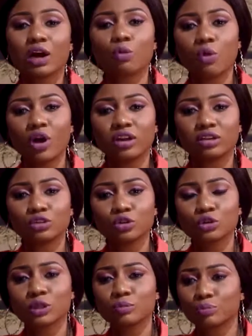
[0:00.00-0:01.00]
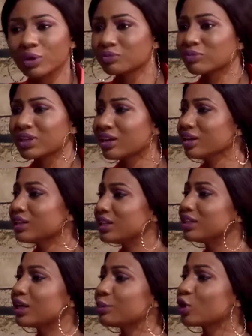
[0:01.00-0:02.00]
one,
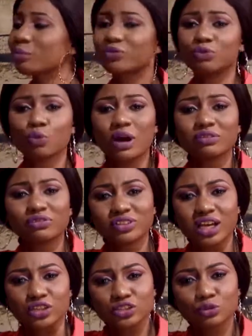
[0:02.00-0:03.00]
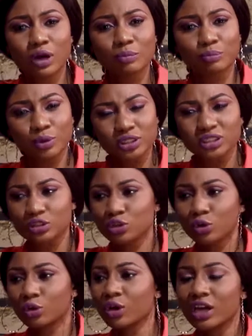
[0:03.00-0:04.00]
they become one flesh, one body.
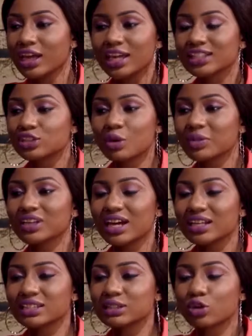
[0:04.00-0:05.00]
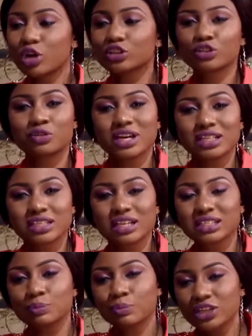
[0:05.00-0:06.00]
So it's something that is God created
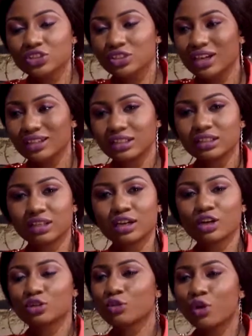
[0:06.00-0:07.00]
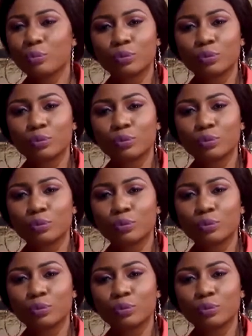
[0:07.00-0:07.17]
specially for